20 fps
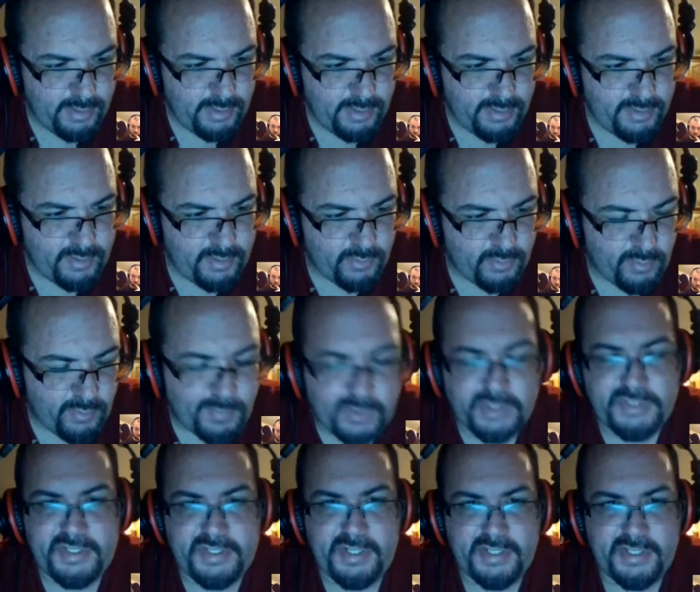The ripples
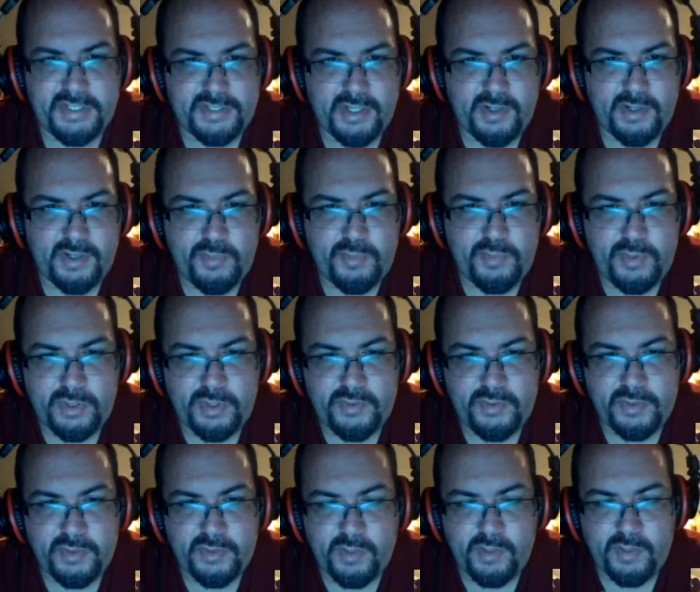that it's going to put through the
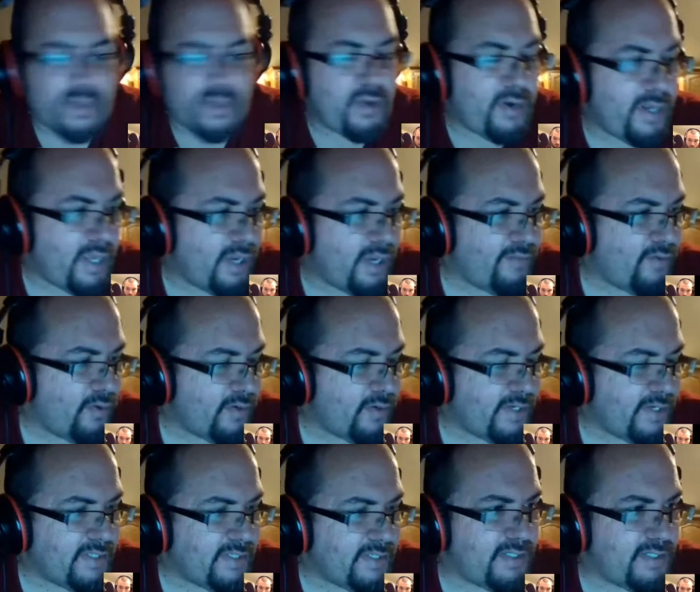community, I've already
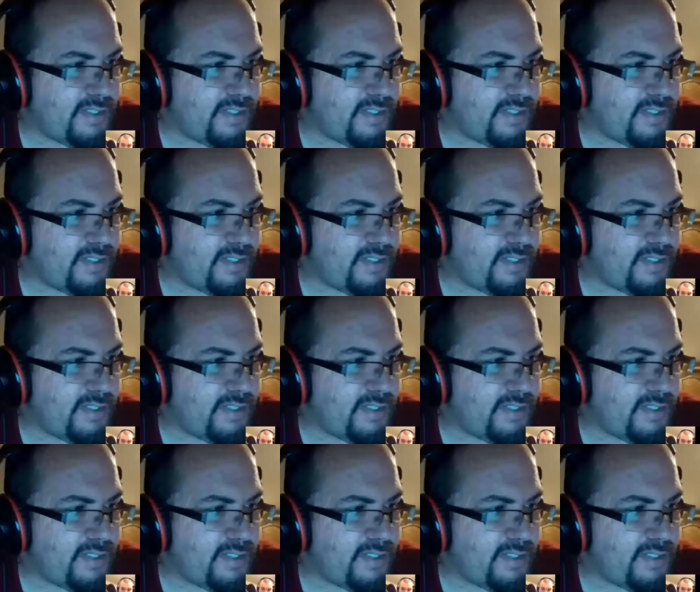seen.